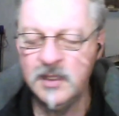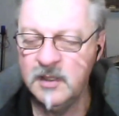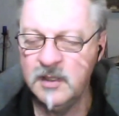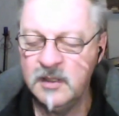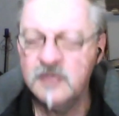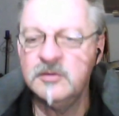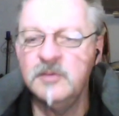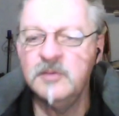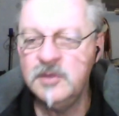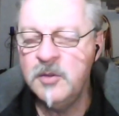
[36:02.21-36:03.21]
Because
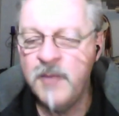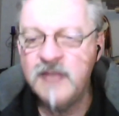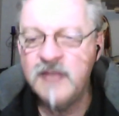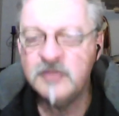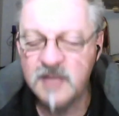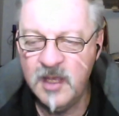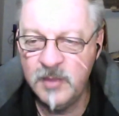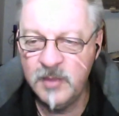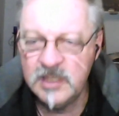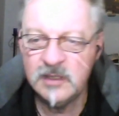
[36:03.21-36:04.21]
you imagine how
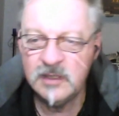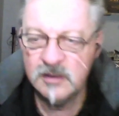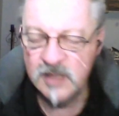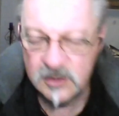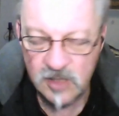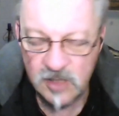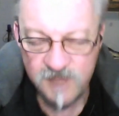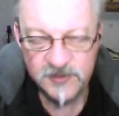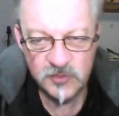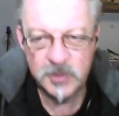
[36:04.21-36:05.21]
many life
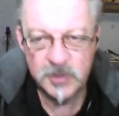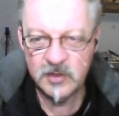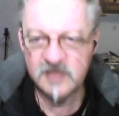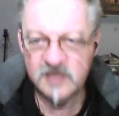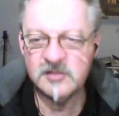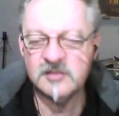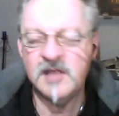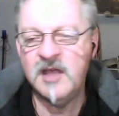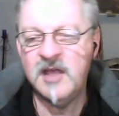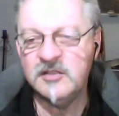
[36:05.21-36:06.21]
experiences
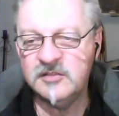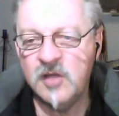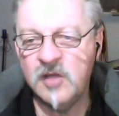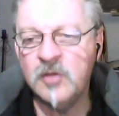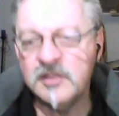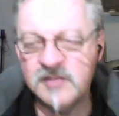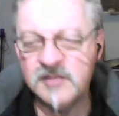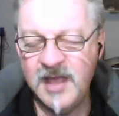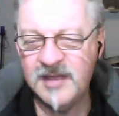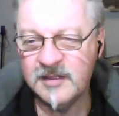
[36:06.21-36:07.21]
our soul has had.